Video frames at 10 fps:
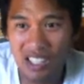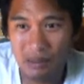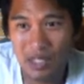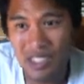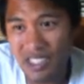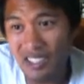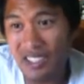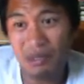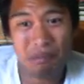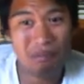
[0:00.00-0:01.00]
Um,
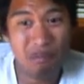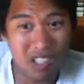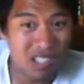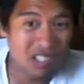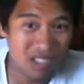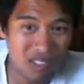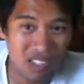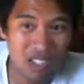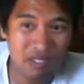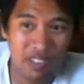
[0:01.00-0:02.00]
still a relatively
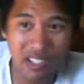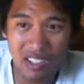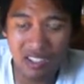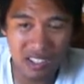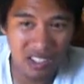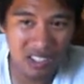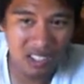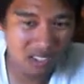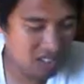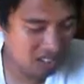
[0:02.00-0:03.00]
good fighter, you
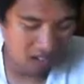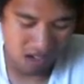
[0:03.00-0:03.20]
know.